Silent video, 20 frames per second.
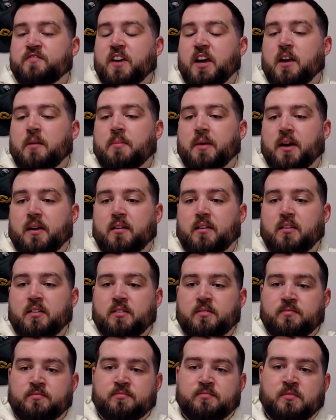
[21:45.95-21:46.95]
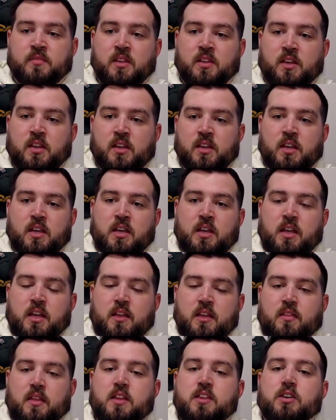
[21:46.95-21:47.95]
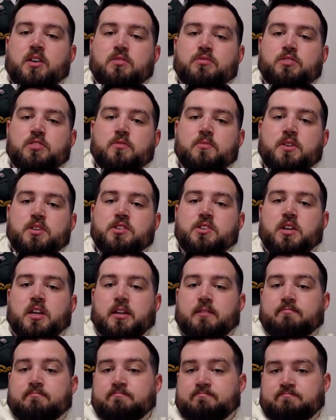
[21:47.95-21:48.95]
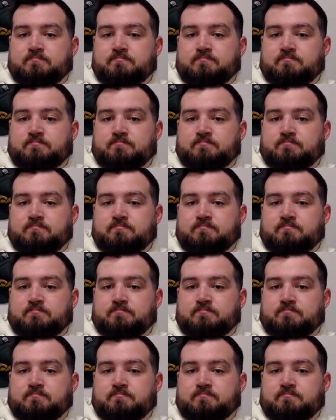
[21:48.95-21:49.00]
firepower. Then you go to Michigan,